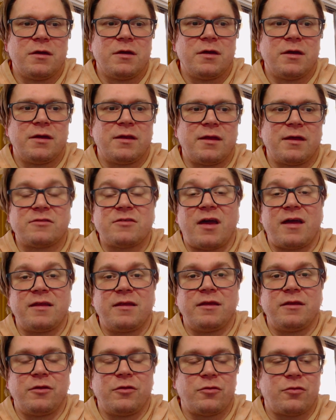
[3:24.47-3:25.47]
an
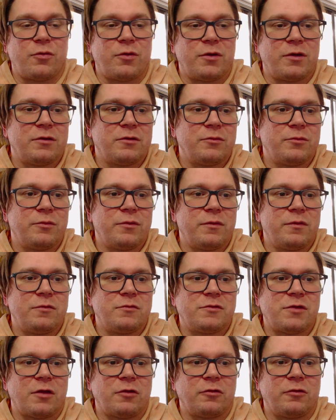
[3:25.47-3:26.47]
anxiety disorder, with
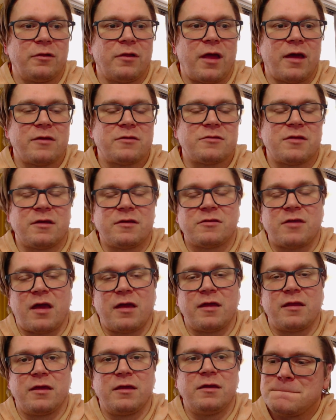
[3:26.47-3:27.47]
generalized
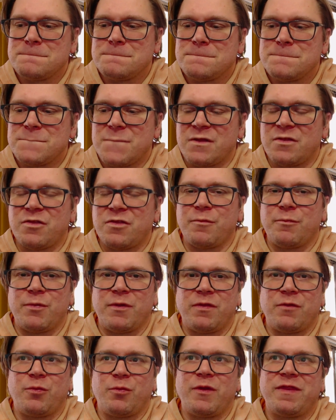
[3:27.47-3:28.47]
anxiety. But
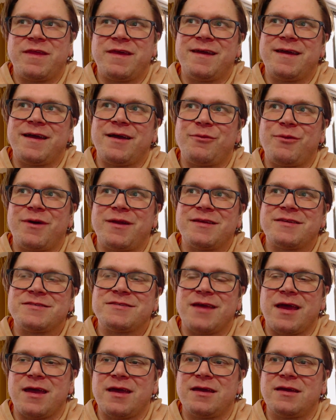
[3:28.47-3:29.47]
the one thing I want to
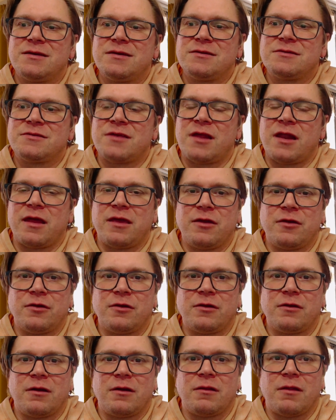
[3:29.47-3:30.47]
say is that I
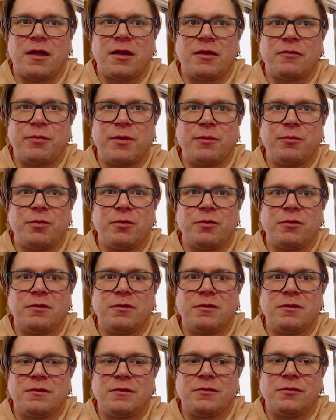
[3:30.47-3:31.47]
hear a lot of
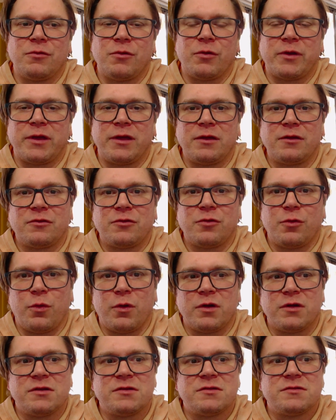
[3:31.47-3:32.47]
people looking
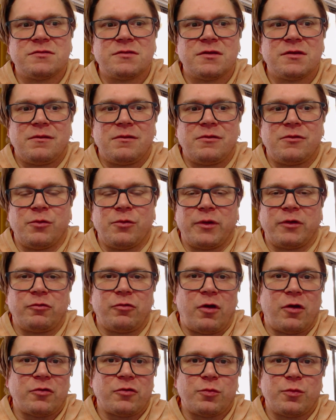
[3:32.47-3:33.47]
towards doing
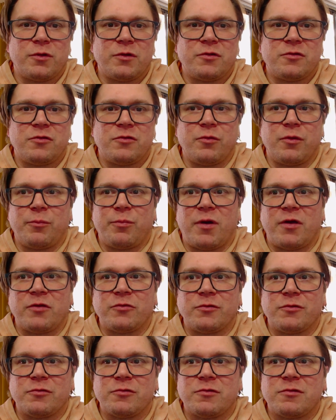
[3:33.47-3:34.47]
crosswords, doing
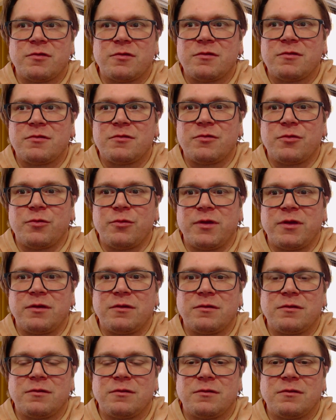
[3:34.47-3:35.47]
puzzles,
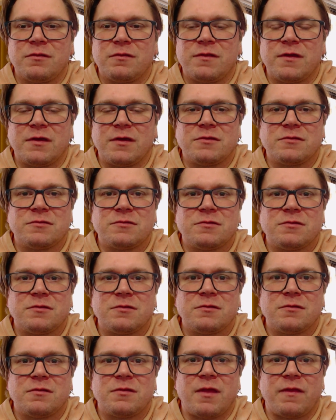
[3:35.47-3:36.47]
doing things
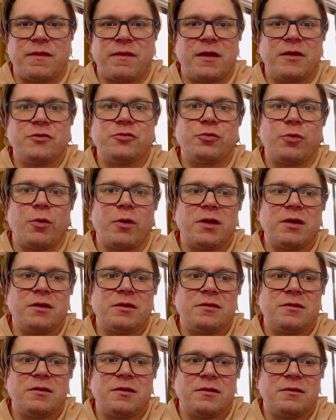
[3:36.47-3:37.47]
that they enjoy
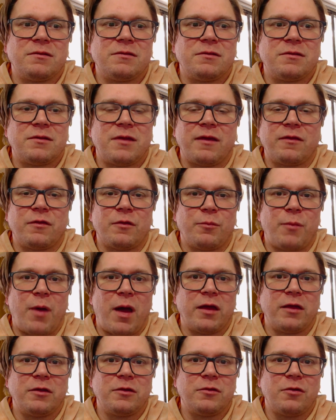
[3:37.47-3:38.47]
to take their
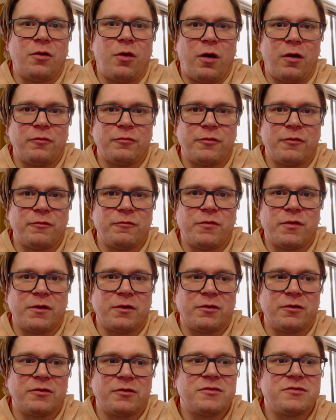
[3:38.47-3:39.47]
mind off of the
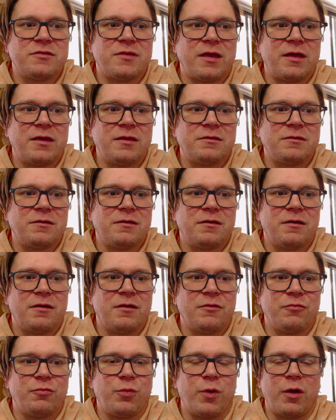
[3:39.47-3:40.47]
current state
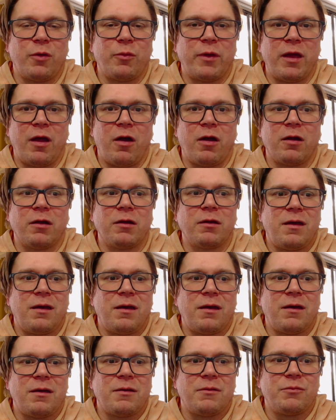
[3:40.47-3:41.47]
of where we are
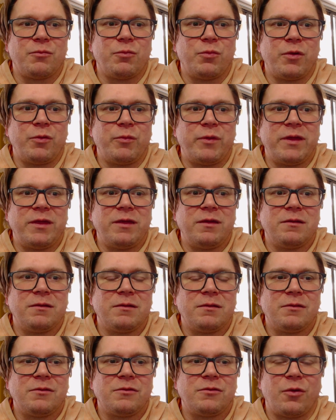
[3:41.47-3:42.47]
when we
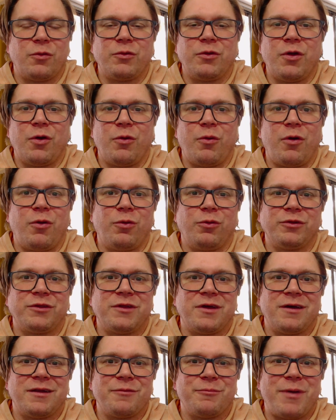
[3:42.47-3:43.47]
don't know a whole
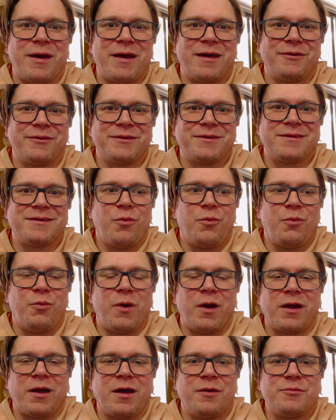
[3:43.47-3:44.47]
ton about
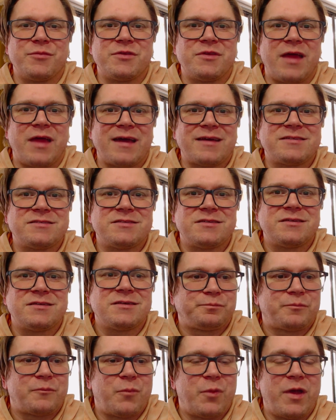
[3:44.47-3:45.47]
what comes next.
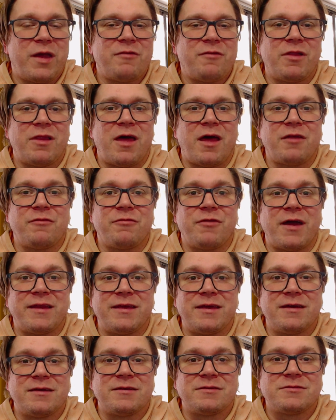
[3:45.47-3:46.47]
We have a lot of
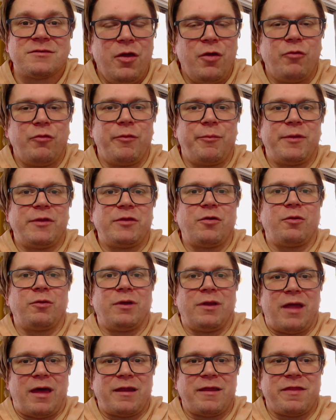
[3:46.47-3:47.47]
ideas. We've been told a
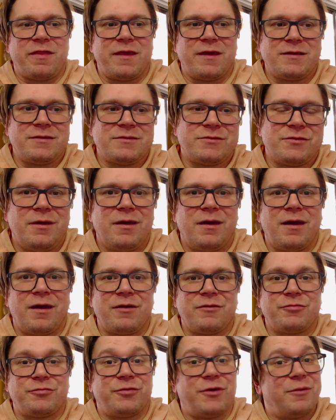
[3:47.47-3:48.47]
lot of things
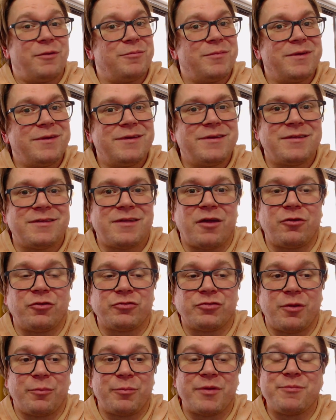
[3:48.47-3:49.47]
from Donald
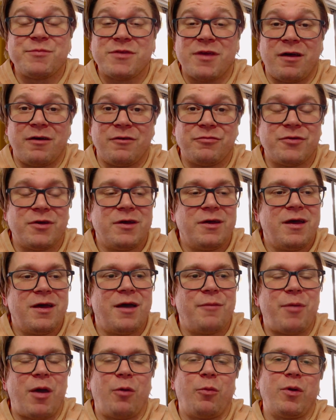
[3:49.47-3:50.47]
Trump himself
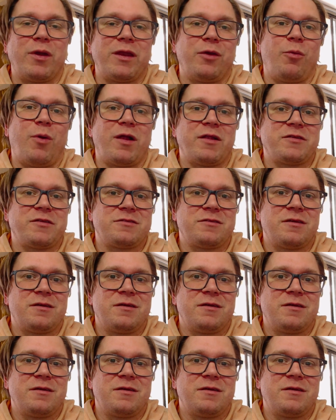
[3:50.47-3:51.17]
about what he wants